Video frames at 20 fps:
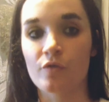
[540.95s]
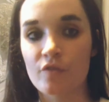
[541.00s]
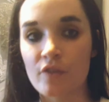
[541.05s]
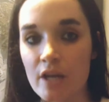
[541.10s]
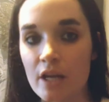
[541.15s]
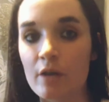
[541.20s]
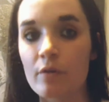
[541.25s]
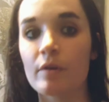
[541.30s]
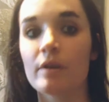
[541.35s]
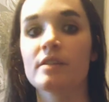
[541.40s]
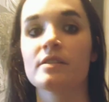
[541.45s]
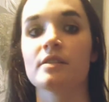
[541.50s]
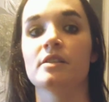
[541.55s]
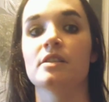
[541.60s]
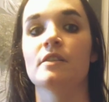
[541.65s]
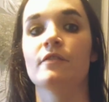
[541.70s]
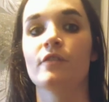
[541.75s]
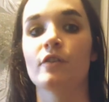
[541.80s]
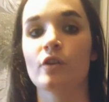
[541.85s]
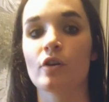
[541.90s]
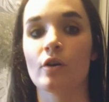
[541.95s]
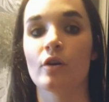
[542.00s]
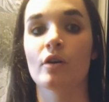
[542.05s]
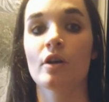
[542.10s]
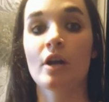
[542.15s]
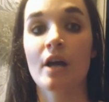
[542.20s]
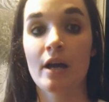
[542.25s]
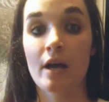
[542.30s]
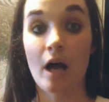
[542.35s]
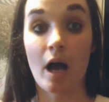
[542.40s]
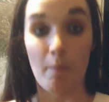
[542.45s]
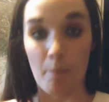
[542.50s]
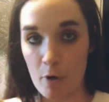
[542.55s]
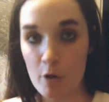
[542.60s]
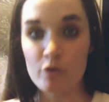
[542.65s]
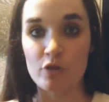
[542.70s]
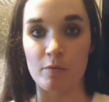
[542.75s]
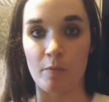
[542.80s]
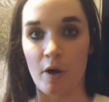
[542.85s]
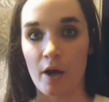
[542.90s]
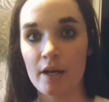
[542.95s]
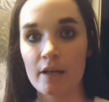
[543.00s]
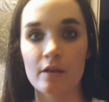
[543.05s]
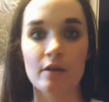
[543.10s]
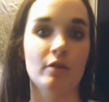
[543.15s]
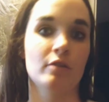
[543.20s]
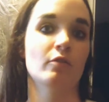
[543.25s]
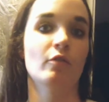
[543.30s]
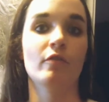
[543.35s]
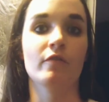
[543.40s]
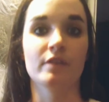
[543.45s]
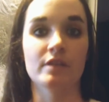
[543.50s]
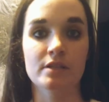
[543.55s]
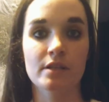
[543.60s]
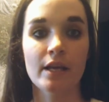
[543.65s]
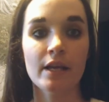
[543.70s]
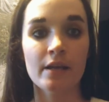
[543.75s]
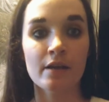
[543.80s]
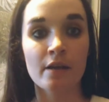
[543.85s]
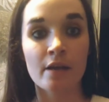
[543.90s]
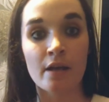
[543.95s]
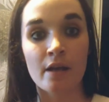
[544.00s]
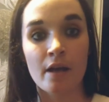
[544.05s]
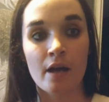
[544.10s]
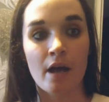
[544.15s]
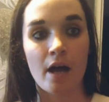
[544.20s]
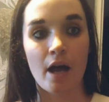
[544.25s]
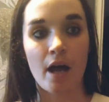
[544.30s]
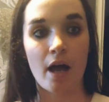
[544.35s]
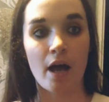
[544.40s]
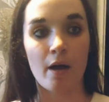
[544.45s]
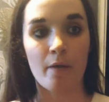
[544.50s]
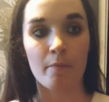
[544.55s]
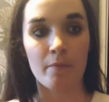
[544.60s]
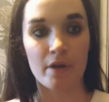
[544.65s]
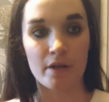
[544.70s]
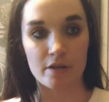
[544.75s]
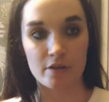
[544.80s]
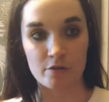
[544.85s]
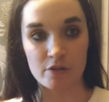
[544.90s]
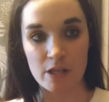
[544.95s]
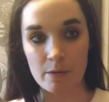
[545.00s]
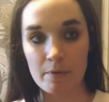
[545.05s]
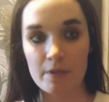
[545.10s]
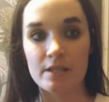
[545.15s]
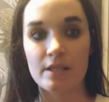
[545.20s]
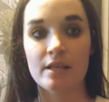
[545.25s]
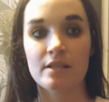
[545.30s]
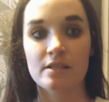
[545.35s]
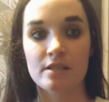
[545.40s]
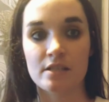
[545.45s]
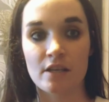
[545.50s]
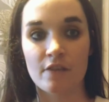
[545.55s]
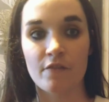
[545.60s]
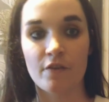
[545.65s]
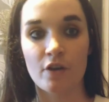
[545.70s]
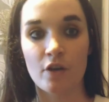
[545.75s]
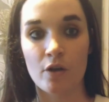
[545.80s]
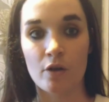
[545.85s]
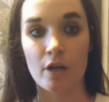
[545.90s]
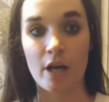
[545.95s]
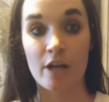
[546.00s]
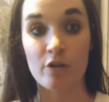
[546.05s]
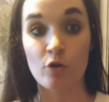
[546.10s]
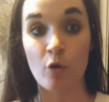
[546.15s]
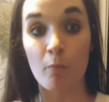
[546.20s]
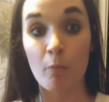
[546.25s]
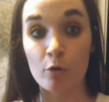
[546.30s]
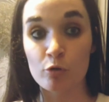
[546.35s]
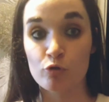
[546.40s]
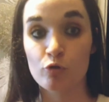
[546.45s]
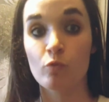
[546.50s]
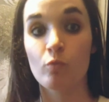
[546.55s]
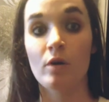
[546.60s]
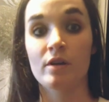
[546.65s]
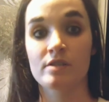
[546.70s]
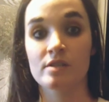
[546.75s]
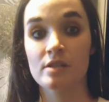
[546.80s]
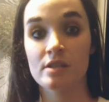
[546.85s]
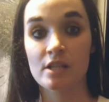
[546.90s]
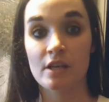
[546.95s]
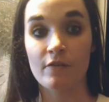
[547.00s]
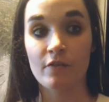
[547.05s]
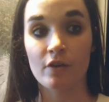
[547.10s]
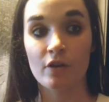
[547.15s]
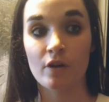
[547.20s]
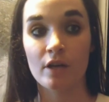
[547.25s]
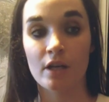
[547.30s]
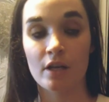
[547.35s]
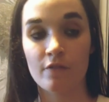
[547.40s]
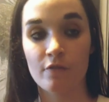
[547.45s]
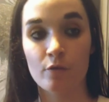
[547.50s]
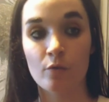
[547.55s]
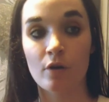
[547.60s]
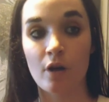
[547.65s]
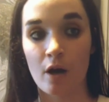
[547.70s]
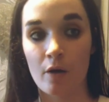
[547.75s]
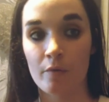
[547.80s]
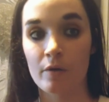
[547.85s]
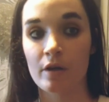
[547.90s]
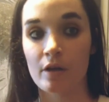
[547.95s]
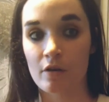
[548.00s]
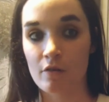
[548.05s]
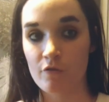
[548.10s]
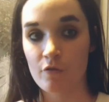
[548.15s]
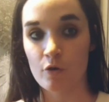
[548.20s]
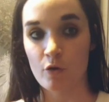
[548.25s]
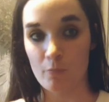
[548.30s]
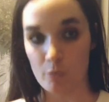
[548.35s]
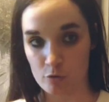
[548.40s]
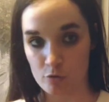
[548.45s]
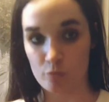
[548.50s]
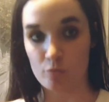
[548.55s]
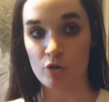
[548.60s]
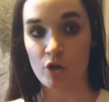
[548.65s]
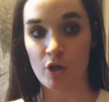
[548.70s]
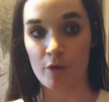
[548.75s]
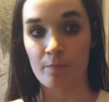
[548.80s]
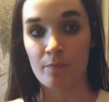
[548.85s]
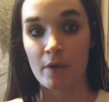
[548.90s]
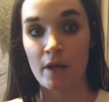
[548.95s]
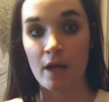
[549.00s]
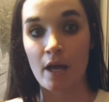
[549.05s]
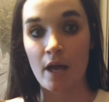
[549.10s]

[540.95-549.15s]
theory certificate, a motorbike, obviously, your CBT certificate, and your module 1 certificate if you're going for your module 2.